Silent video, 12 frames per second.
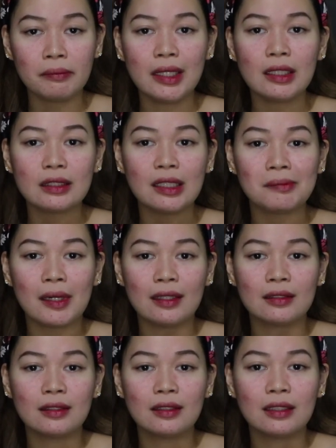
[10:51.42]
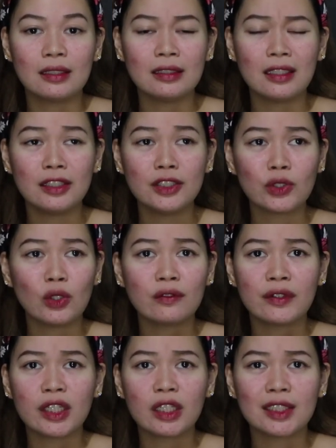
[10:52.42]
milk naman,
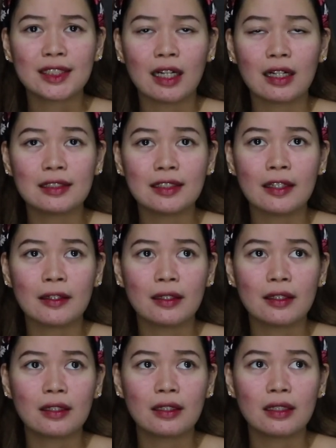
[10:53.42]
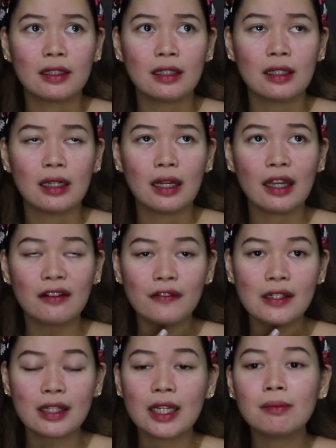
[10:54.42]
na-discover ko siya kasi
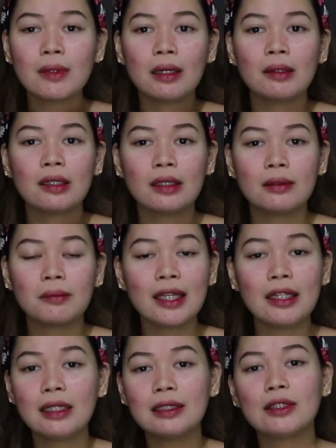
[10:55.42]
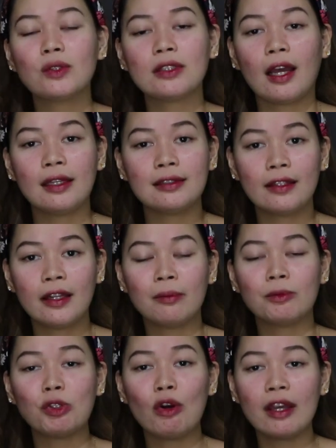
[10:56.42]
every time na, mahilig kasi ako sa ice
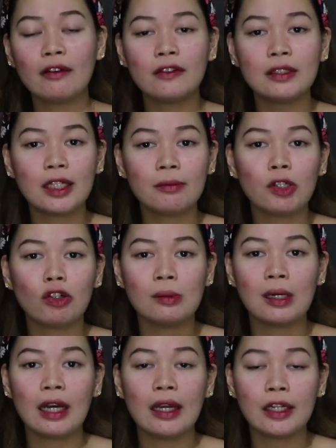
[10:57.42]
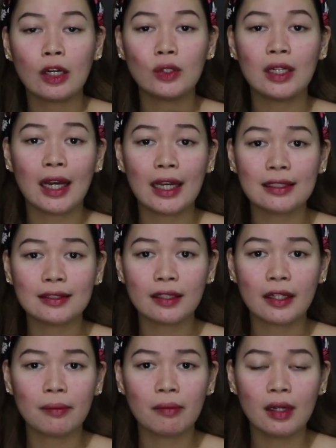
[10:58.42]
cream. So, every time na kumakain ako ng ice
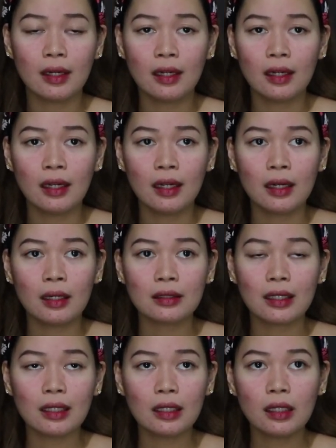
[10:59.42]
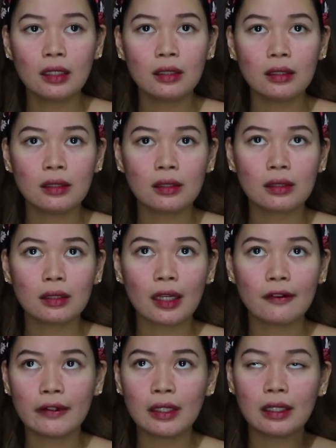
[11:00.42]
cream, talagang
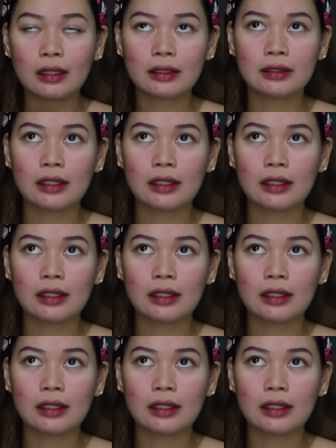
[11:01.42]
every night